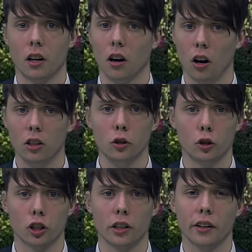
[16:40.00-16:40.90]

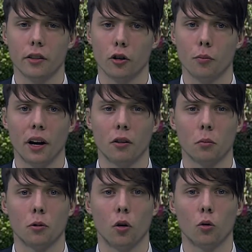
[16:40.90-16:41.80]
Unusually, the new microbe
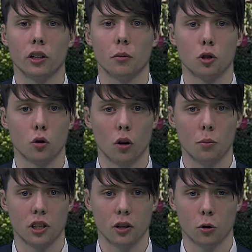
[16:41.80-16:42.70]
not only
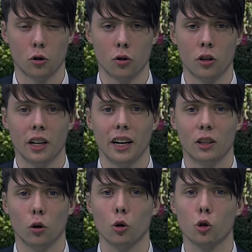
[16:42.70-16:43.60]
absorbs CO2, it
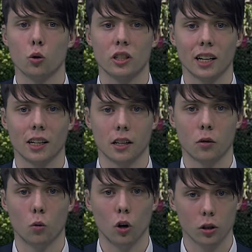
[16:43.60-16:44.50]
also sinks in
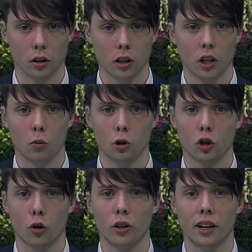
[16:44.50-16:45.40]
water, which
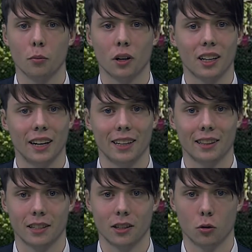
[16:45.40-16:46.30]
could help collect the
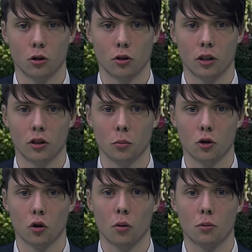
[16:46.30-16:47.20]
CO2 it
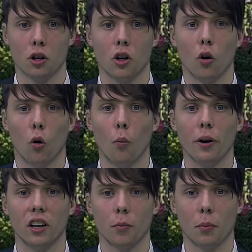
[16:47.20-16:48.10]
absorbs,
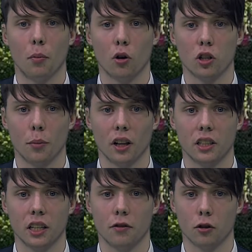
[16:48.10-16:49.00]
opening up the
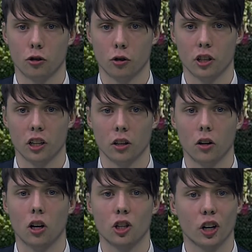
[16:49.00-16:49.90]
possibility for its use in
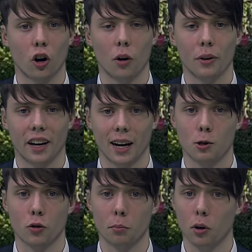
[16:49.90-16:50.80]
large
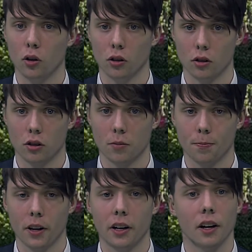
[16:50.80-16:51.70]
carbon-capturing ponds.
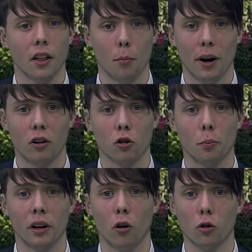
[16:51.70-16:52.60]
The microbe
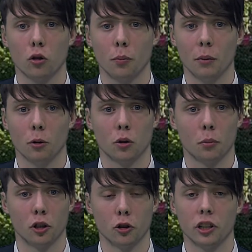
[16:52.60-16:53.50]
may also be able to
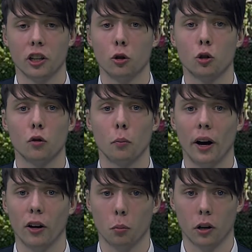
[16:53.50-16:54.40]
produce a useful
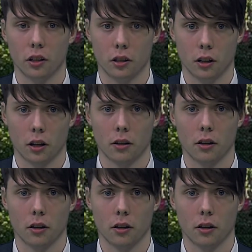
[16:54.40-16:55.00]
bioplastic.